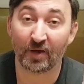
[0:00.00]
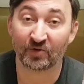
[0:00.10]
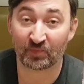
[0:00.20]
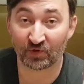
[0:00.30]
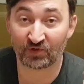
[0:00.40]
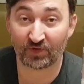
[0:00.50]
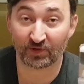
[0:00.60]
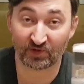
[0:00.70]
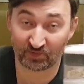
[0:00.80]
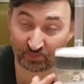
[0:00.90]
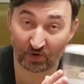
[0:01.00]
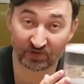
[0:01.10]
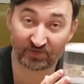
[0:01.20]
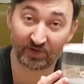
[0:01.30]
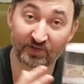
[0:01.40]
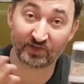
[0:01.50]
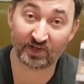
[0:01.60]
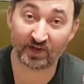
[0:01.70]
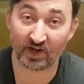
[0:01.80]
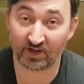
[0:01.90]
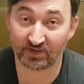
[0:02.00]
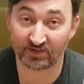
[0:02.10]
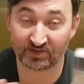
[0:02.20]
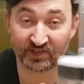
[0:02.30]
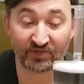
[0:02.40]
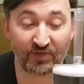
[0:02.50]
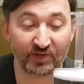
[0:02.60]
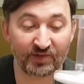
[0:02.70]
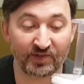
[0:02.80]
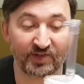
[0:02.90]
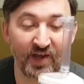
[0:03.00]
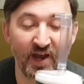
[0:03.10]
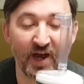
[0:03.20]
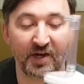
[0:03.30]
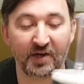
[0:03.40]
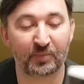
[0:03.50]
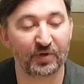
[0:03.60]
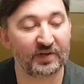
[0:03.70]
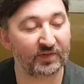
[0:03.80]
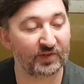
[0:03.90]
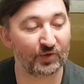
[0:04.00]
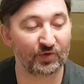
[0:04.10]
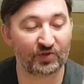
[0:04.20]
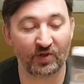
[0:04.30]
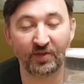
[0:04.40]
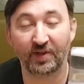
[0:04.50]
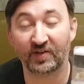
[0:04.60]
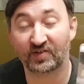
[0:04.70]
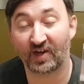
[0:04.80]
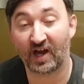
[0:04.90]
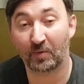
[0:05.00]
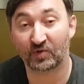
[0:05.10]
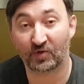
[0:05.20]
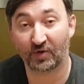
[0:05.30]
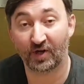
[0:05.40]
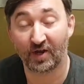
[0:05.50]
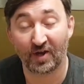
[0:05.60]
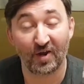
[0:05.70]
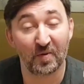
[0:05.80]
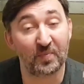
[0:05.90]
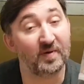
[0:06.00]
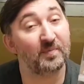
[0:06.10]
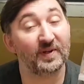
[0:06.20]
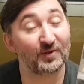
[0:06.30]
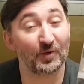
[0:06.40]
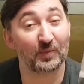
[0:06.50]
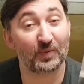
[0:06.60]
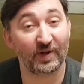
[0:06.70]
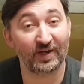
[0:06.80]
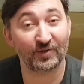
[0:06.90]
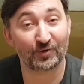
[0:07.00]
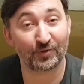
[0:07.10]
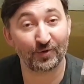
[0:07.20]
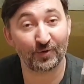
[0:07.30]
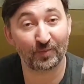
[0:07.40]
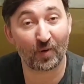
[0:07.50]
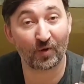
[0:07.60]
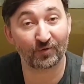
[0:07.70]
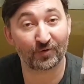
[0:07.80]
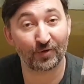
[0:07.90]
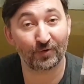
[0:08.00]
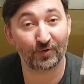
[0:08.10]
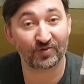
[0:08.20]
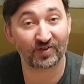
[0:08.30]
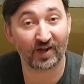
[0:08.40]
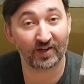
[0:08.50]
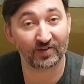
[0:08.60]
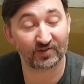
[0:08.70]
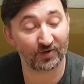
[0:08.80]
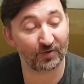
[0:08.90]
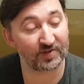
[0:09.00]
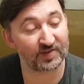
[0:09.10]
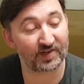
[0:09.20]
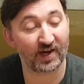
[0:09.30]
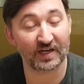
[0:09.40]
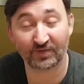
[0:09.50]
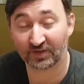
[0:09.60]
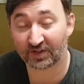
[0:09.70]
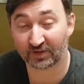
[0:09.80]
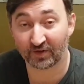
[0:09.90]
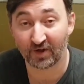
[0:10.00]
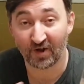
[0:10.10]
sponge filters, box filters and Ziss filters, and I briefly touched on this, that I was going to pimp it up in true Pond Guru style. So this is kind of a little